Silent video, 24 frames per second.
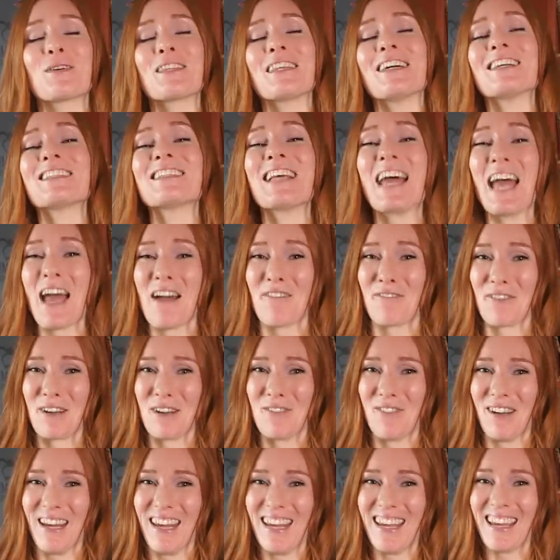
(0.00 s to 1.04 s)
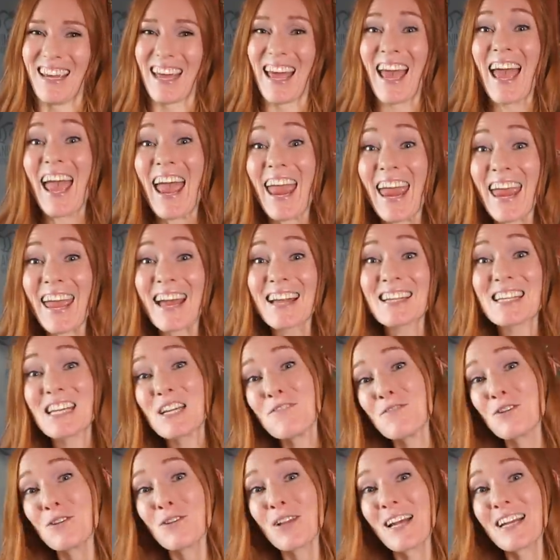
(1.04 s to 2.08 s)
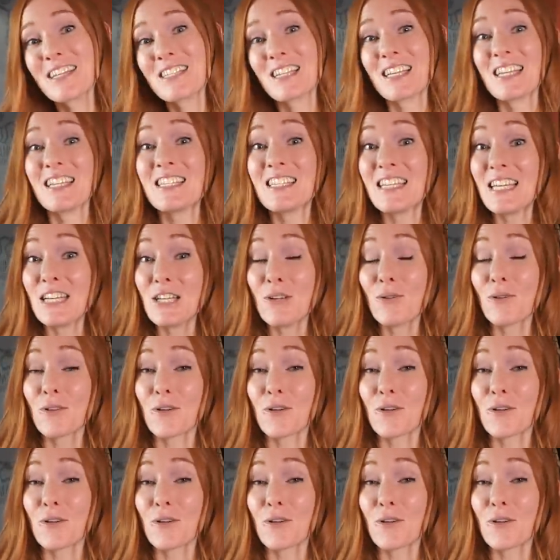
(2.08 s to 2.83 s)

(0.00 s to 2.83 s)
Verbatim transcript: with us every week. And if you'd like to continue